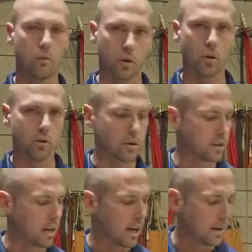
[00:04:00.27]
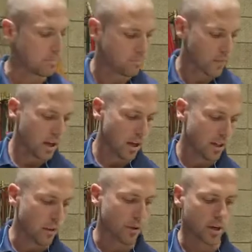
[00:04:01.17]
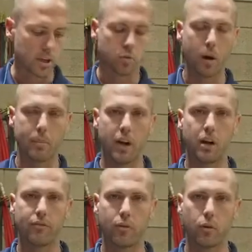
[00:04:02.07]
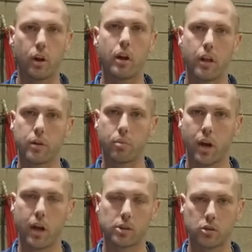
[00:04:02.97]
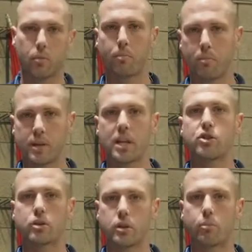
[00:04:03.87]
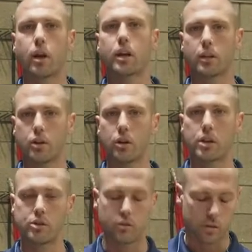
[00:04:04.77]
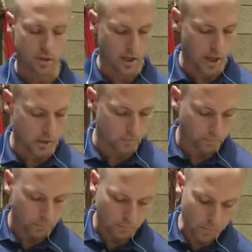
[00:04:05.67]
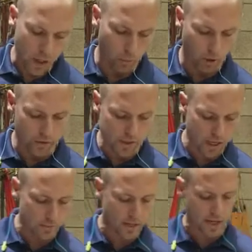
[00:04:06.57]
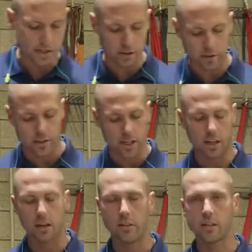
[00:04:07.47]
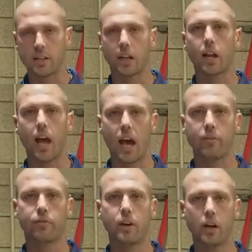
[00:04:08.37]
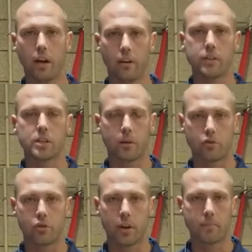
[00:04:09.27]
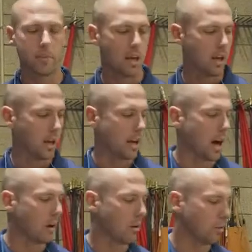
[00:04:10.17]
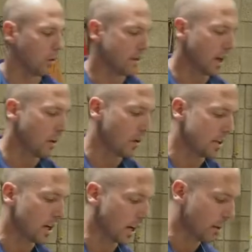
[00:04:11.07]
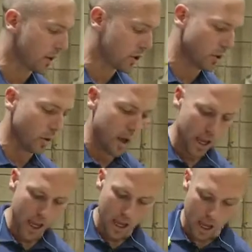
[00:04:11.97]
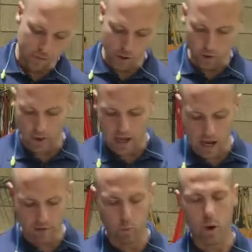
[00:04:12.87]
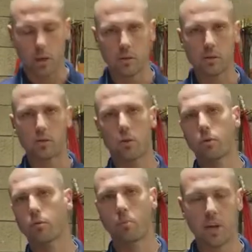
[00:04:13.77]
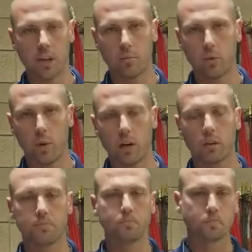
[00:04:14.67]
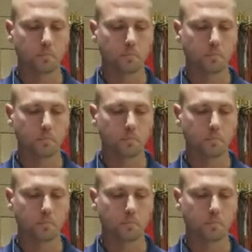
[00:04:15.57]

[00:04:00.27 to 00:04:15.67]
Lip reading: record your time, then we're going to swap it out for another product, so potentially the product that you guys are using today. Run the same test on the second half of the substrate. Now, one thing I want to talk about too, if you don't have welds or a repeatable weld,